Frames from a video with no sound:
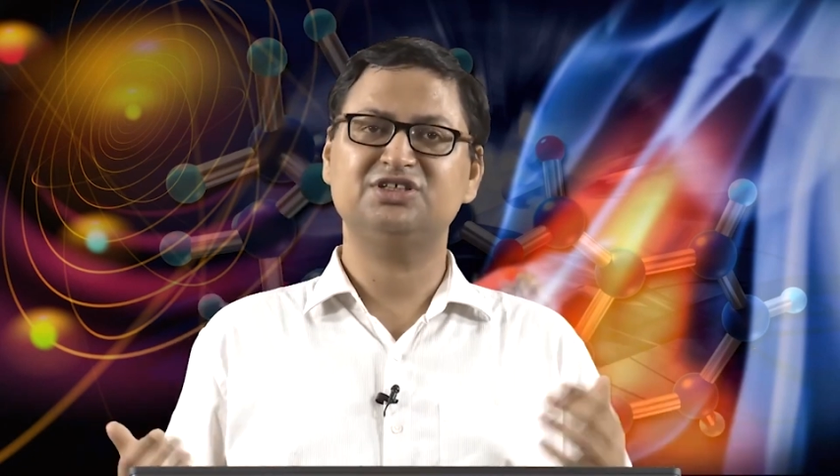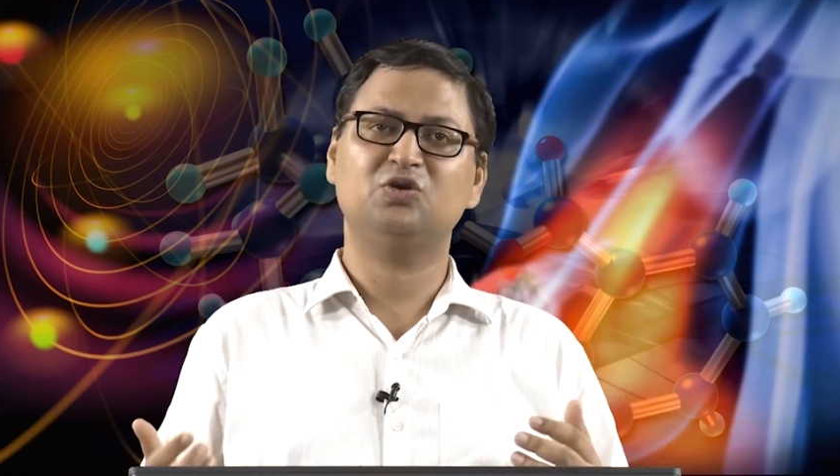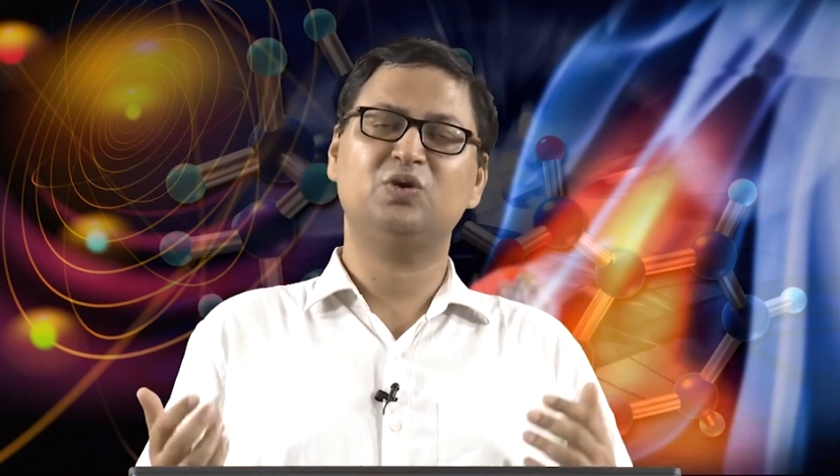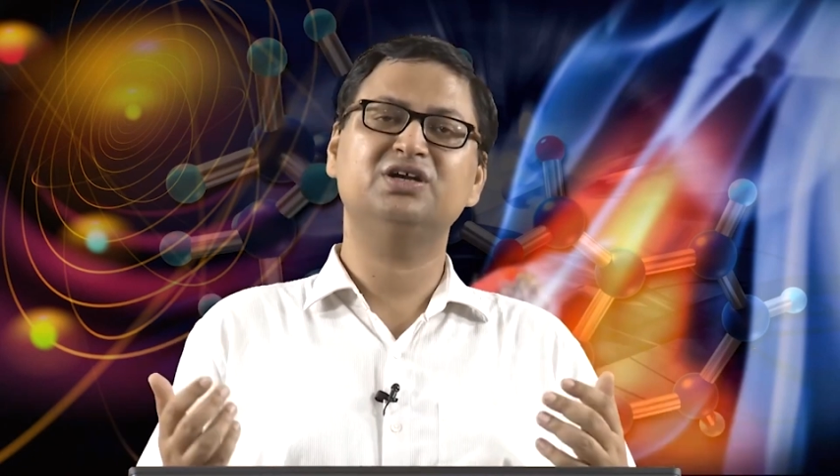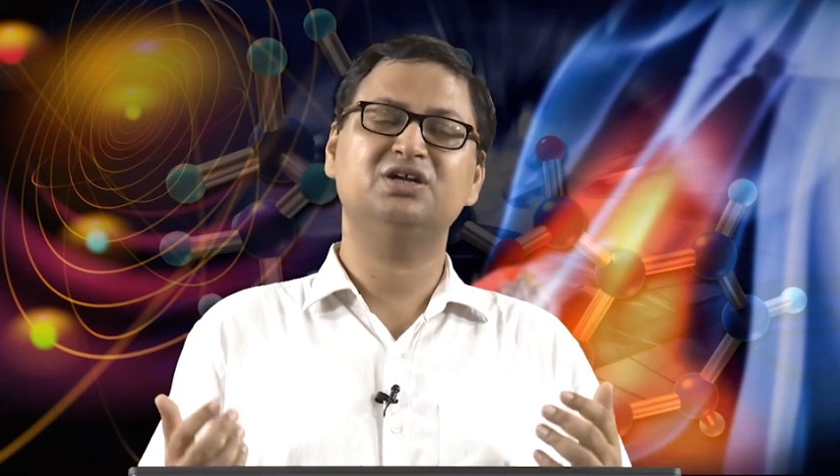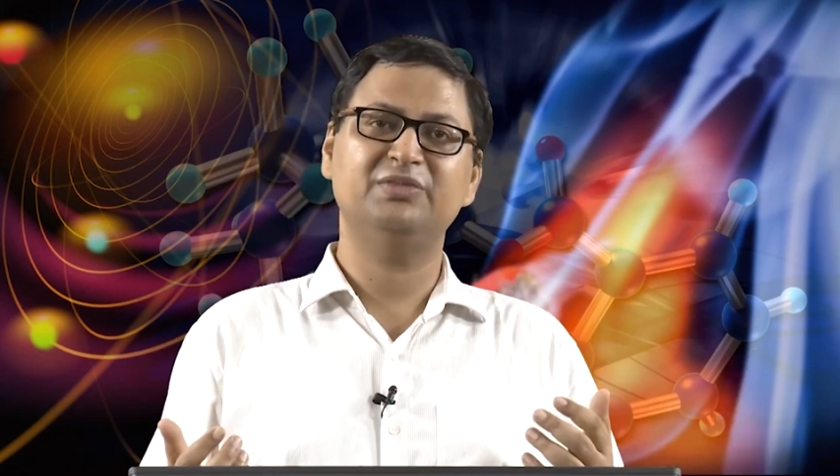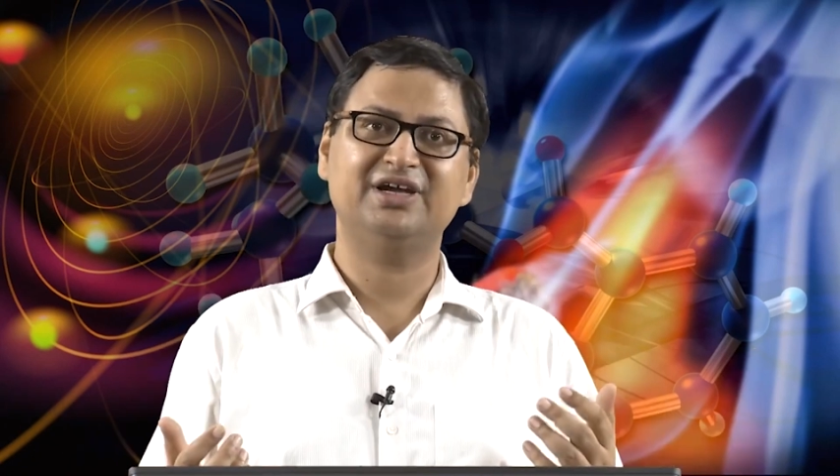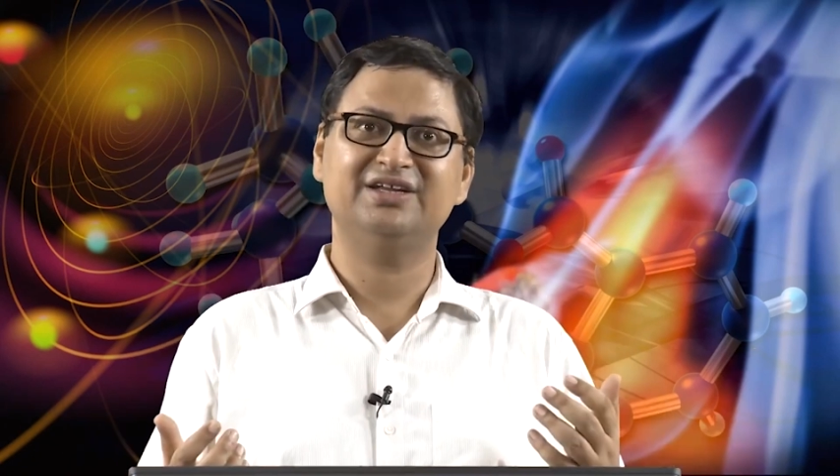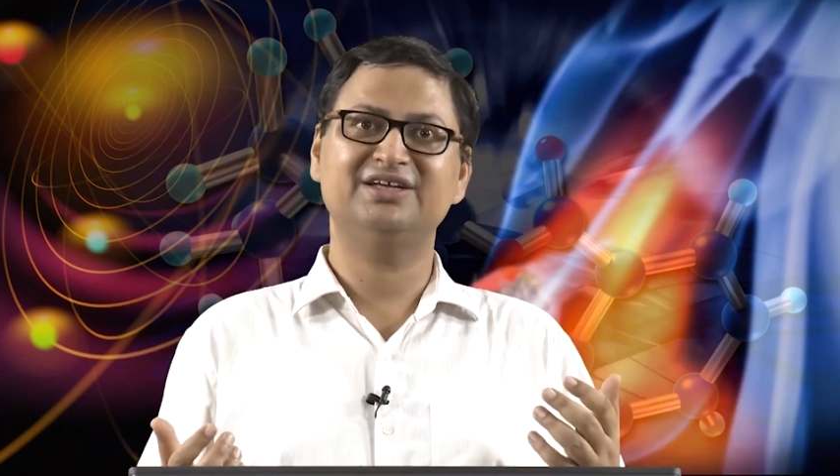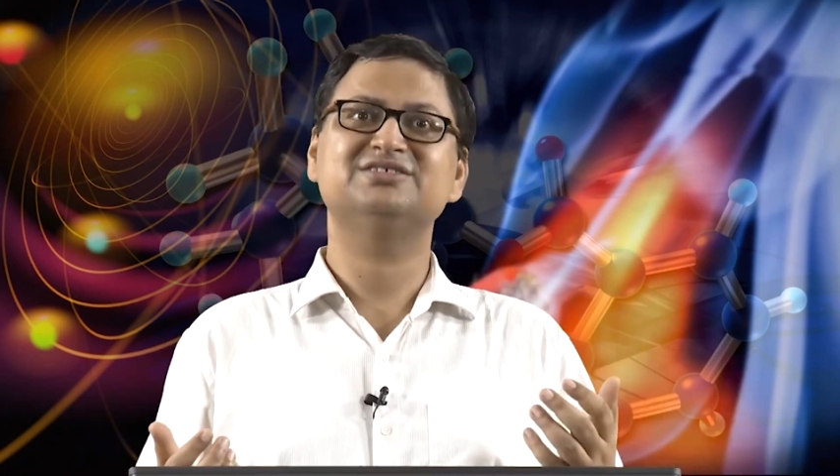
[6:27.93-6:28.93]
and quantum
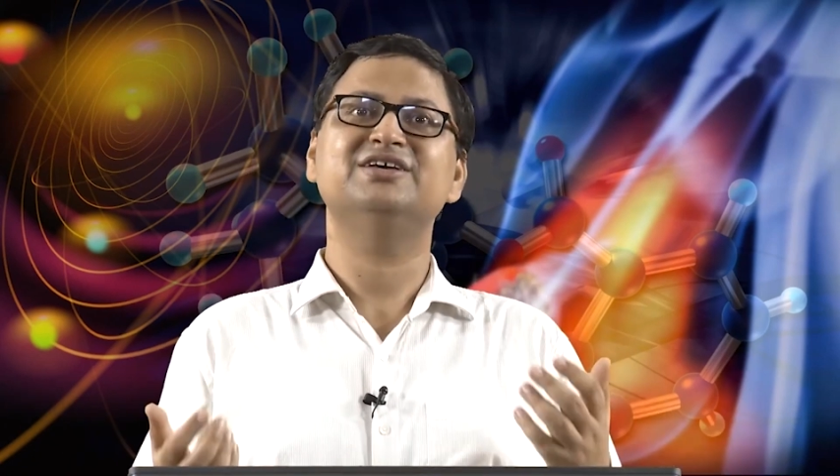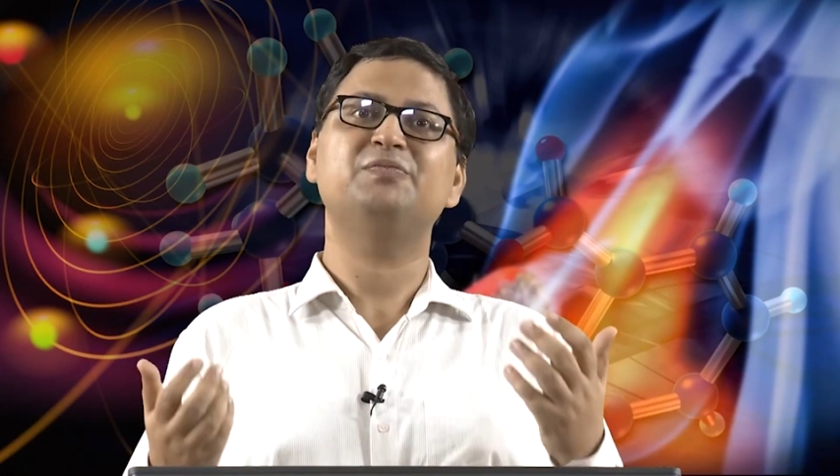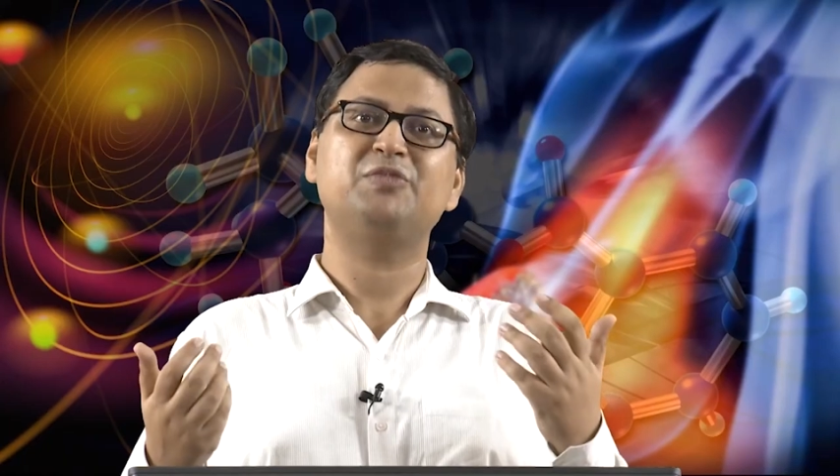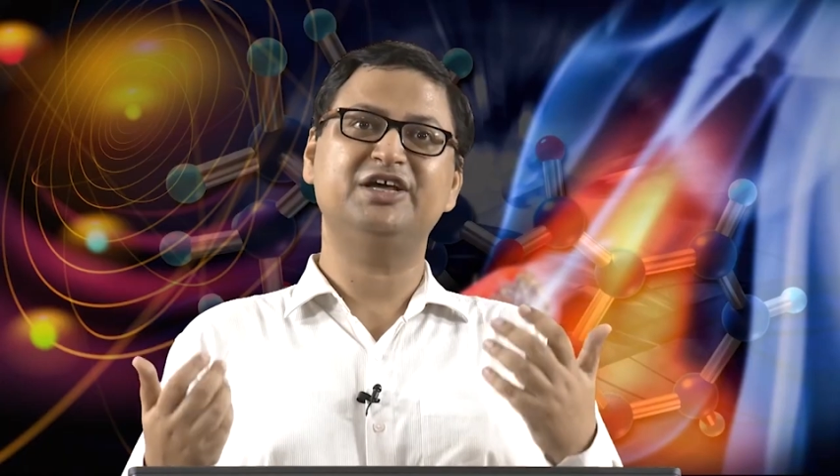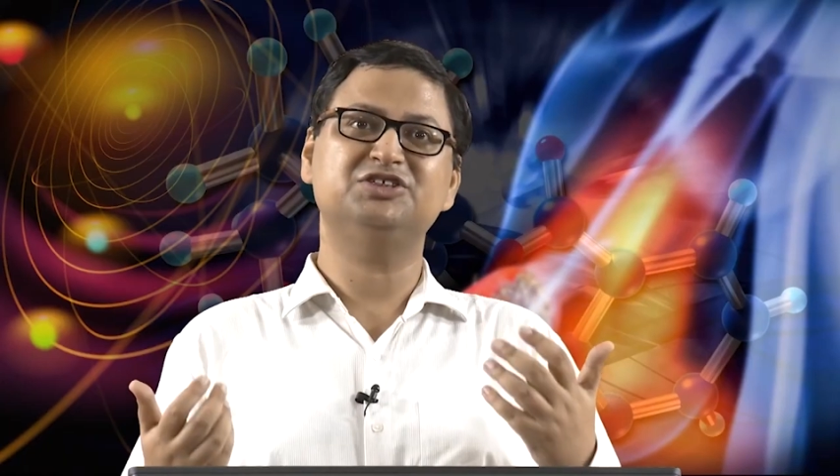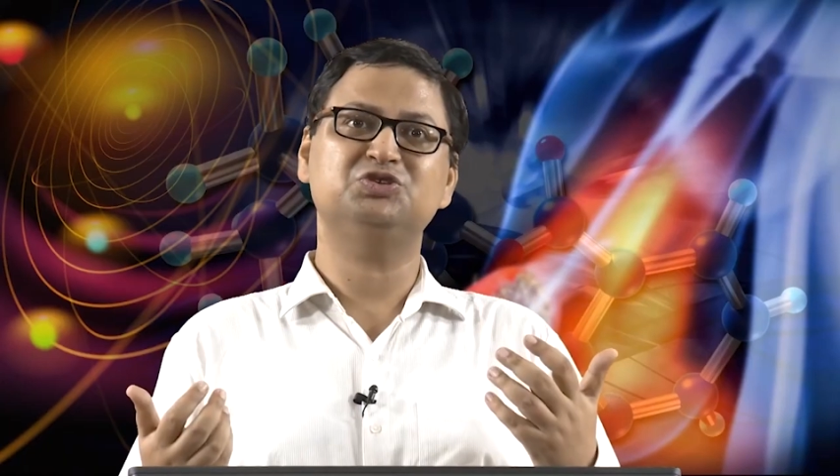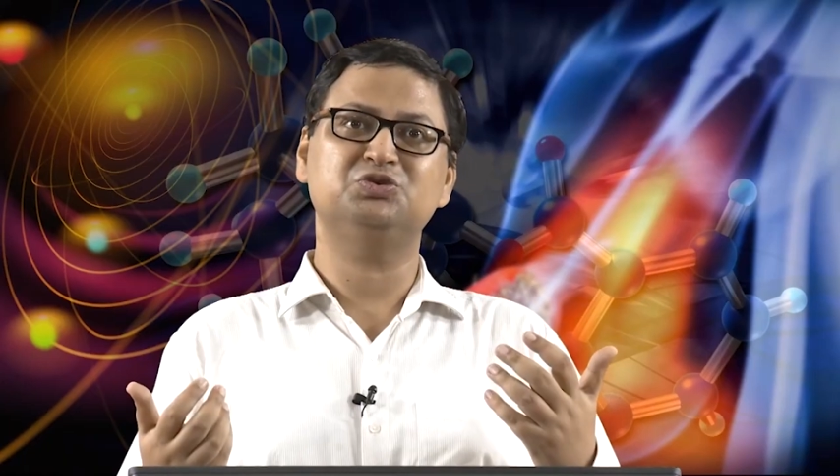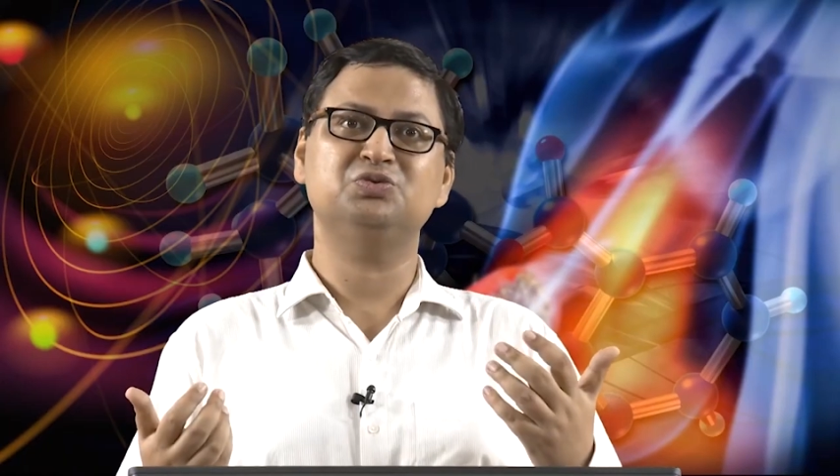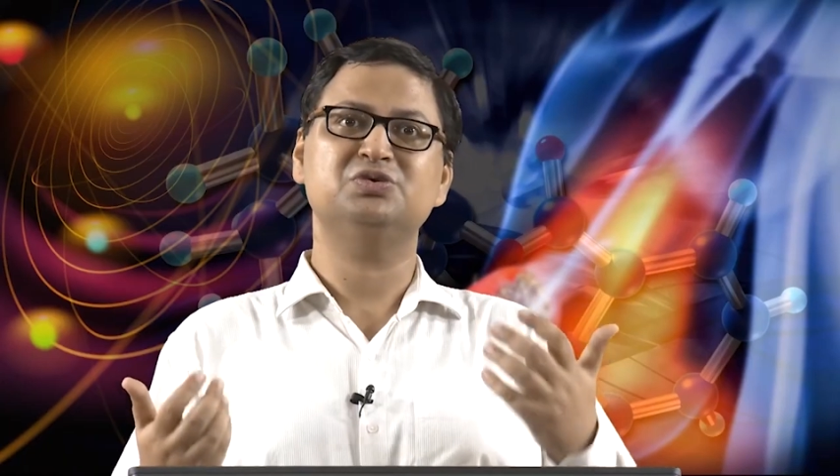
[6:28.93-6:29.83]
mechanics applies to